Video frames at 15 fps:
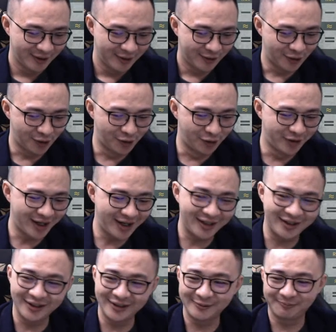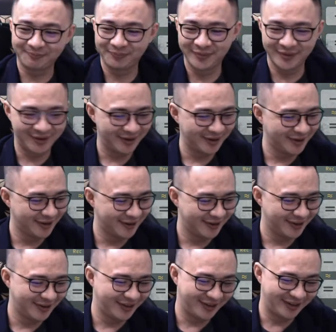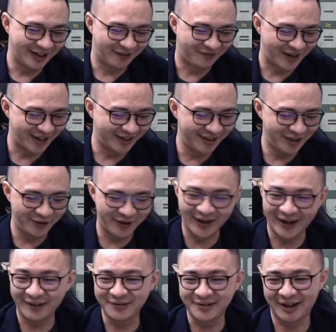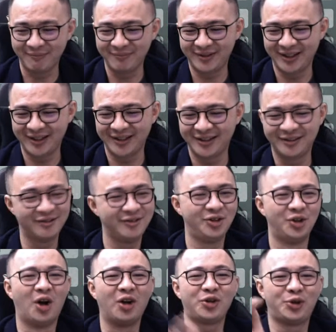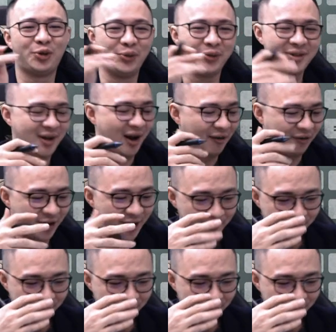All right. Yeah, finally we have something not too scary,